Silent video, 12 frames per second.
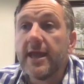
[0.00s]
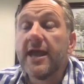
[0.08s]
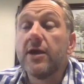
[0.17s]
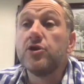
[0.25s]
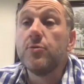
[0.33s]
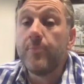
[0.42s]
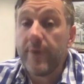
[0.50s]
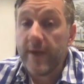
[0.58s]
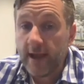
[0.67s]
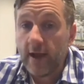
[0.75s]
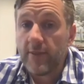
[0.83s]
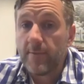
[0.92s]
when you
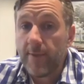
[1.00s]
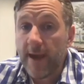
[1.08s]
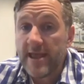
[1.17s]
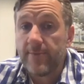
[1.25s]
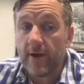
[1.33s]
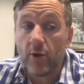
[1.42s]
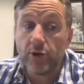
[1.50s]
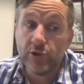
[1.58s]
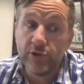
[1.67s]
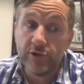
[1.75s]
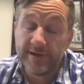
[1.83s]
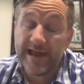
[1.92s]
pick up the paper, or
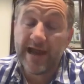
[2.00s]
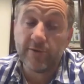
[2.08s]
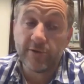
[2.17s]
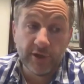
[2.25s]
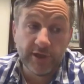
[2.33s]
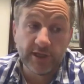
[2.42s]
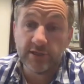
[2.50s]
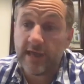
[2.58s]
you look at